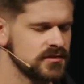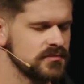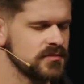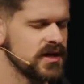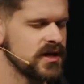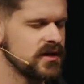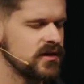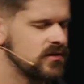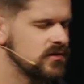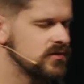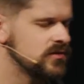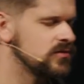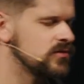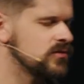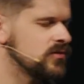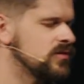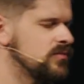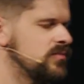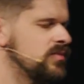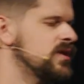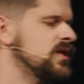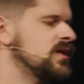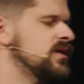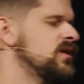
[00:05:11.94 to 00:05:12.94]
my heart, Lord.
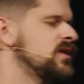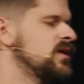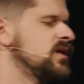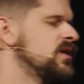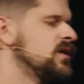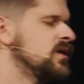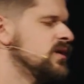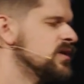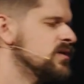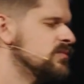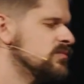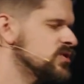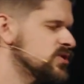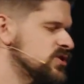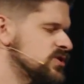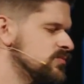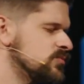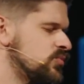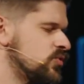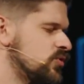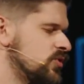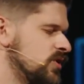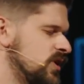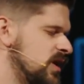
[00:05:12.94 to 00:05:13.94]
But I, most
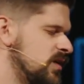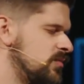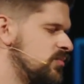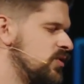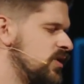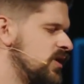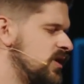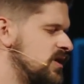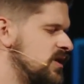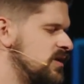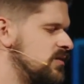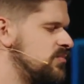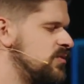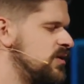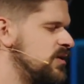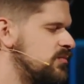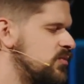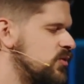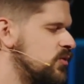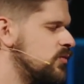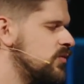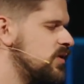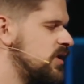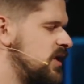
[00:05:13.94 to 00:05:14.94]
importantly, I pray that
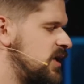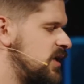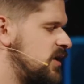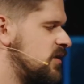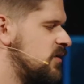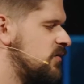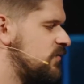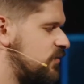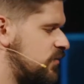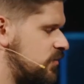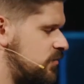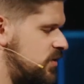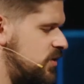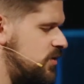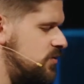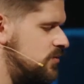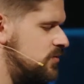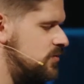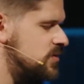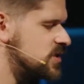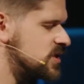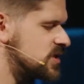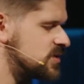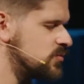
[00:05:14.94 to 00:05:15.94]
people would hear from you
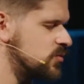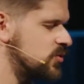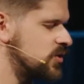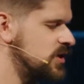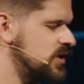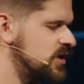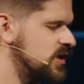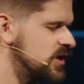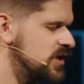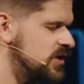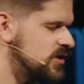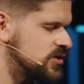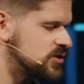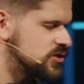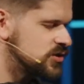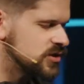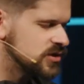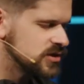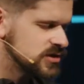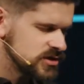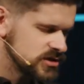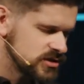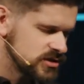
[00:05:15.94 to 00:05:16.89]
this morning, that your church